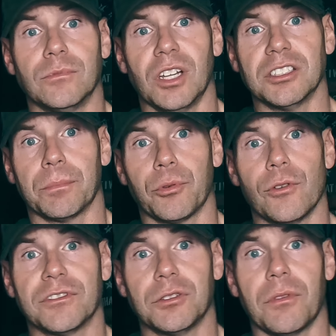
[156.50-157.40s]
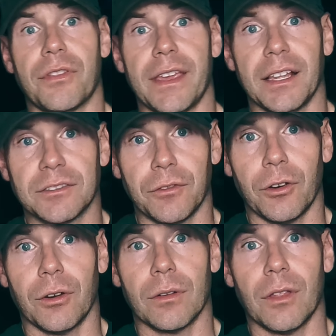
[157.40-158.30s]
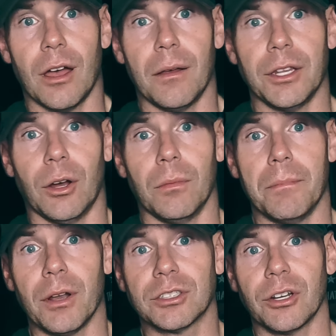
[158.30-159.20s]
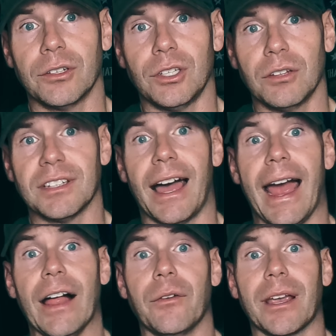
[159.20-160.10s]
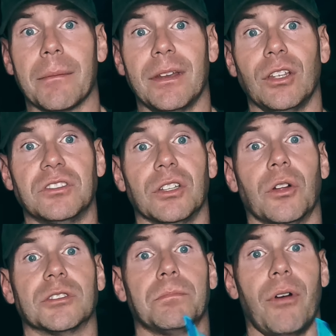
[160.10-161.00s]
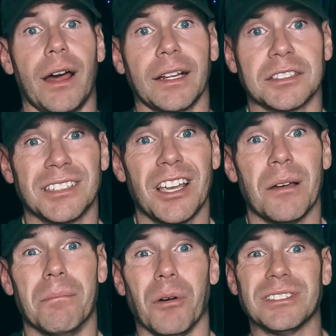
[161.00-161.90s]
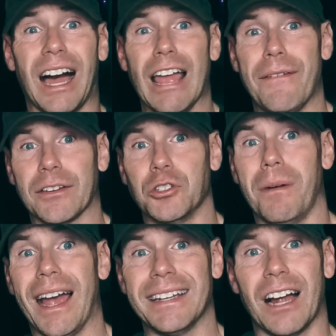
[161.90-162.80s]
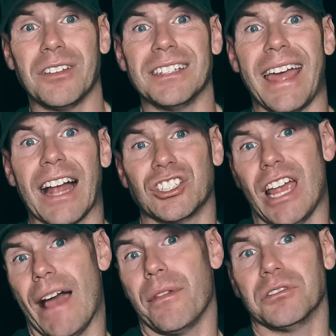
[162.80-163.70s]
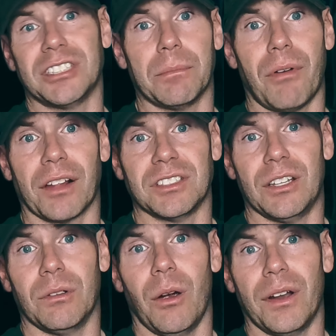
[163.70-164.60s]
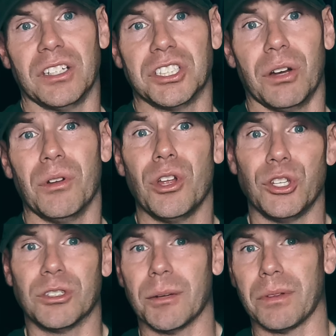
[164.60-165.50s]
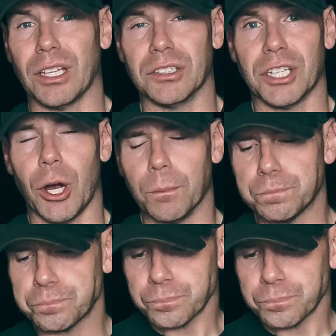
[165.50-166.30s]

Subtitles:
does approve certain things for the military to use. I highly recommend using those products. Most IFAKs you buy nowadays actually have those set products in there already, so you're typically good to go.